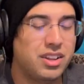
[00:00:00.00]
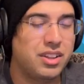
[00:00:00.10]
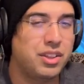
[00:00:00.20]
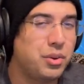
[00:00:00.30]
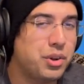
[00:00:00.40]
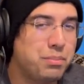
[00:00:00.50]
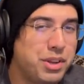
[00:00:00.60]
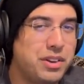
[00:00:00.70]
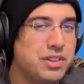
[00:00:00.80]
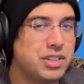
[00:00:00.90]
Though it
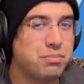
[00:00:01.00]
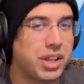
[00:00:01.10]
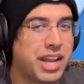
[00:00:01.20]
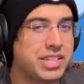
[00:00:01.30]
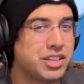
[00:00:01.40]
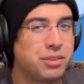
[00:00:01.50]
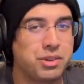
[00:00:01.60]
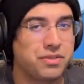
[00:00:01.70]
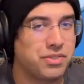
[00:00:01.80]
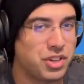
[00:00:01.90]
appears the blast could have
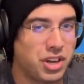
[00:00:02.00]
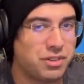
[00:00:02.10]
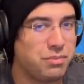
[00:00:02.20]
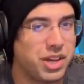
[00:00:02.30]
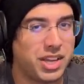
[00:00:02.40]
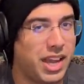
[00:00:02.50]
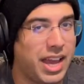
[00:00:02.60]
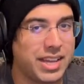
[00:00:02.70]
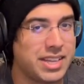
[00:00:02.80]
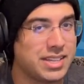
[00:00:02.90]
been shot by a
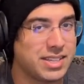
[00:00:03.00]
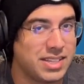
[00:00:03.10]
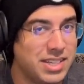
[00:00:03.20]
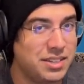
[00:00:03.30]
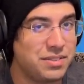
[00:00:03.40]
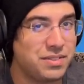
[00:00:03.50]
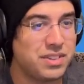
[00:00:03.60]
hacking Steve,